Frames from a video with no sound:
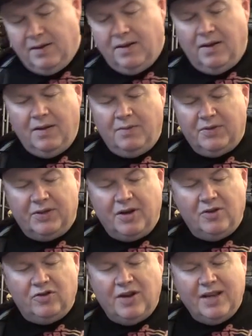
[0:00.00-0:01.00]
I like
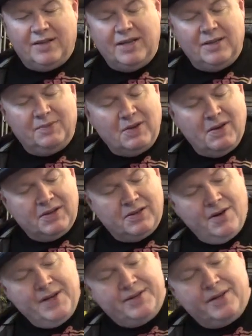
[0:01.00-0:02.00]
Star Trek Deep Space
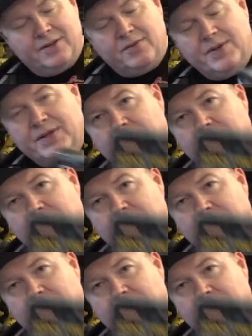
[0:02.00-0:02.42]
Nine, so that's the reason